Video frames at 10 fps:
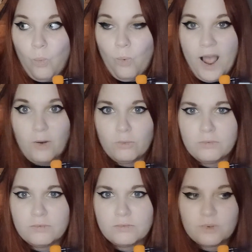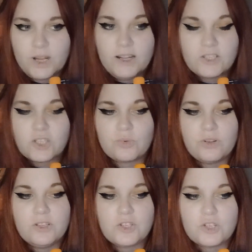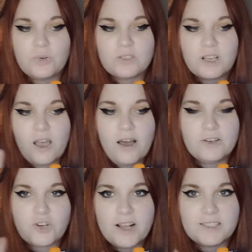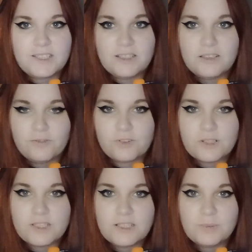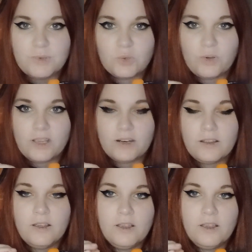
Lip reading: Wow. And it just really shows the contrasting differences between